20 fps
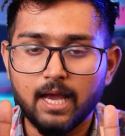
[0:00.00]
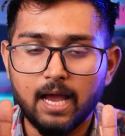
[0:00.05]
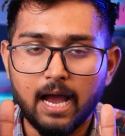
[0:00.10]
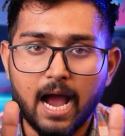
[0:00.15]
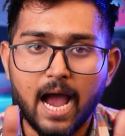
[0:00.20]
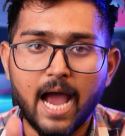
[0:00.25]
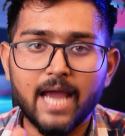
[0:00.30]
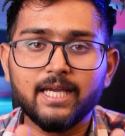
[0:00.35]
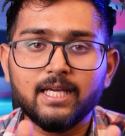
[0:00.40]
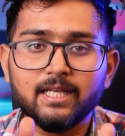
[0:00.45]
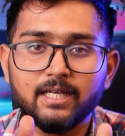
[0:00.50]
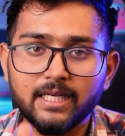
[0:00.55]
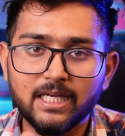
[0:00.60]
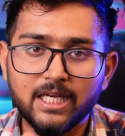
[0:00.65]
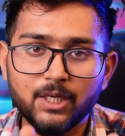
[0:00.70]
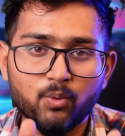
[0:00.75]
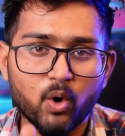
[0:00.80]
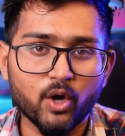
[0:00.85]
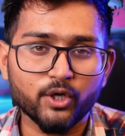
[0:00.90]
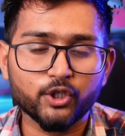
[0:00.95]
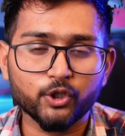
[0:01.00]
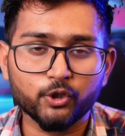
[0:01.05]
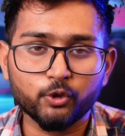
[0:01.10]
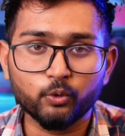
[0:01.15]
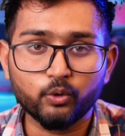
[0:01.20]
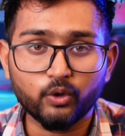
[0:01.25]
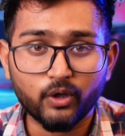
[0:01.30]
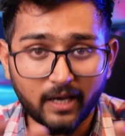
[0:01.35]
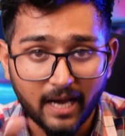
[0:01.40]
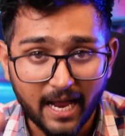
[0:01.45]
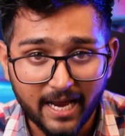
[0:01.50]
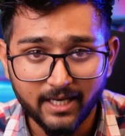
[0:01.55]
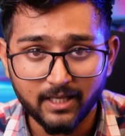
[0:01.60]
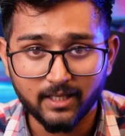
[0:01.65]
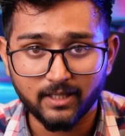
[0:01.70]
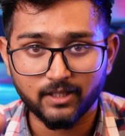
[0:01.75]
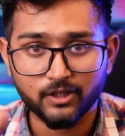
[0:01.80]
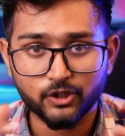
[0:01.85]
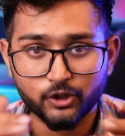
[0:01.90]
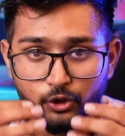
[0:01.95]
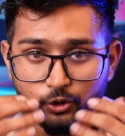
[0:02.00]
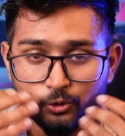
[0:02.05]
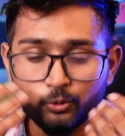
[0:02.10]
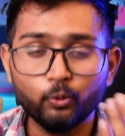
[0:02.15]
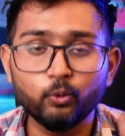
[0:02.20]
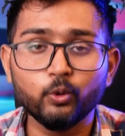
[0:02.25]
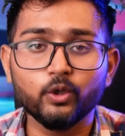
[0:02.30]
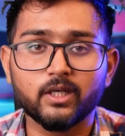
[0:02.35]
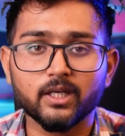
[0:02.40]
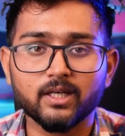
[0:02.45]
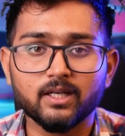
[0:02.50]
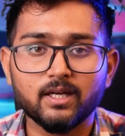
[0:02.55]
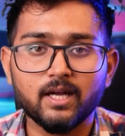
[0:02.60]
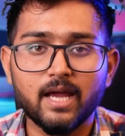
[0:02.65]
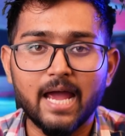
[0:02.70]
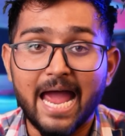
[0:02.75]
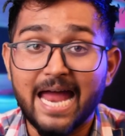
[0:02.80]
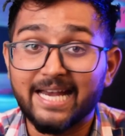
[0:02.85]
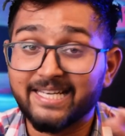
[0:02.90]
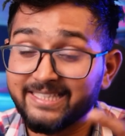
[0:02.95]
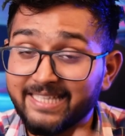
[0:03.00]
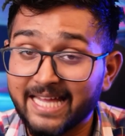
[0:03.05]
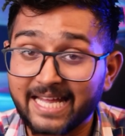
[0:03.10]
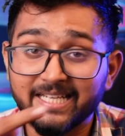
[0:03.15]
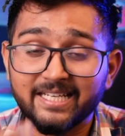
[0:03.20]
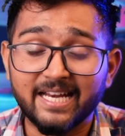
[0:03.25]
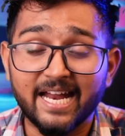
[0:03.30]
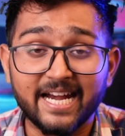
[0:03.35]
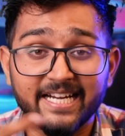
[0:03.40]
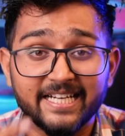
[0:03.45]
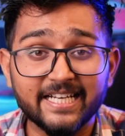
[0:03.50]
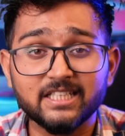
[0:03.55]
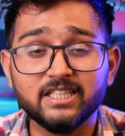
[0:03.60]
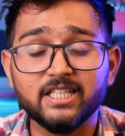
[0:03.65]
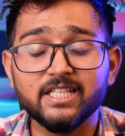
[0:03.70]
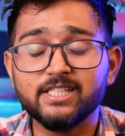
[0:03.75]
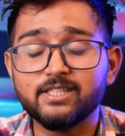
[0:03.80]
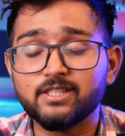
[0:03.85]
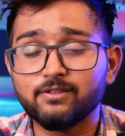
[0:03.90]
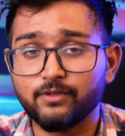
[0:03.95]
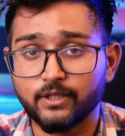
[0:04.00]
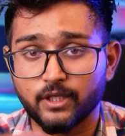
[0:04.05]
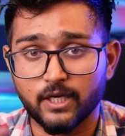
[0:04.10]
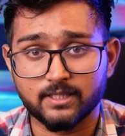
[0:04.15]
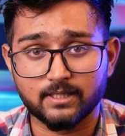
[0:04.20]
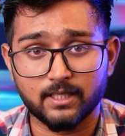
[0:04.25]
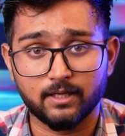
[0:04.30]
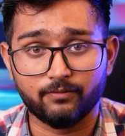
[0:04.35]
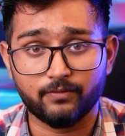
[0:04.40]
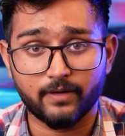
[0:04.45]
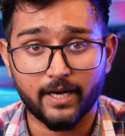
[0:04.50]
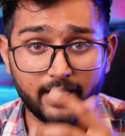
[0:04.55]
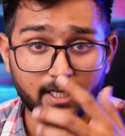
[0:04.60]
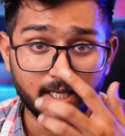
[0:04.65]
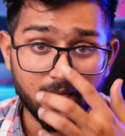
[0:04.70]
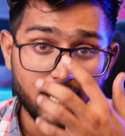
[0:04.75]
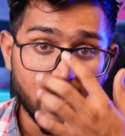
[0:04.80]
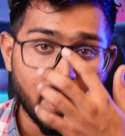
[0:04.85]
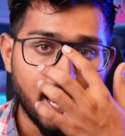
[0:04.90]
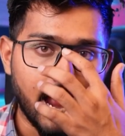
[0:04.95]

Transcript: I really want you to try, shoot, and then edit these for yourself, right?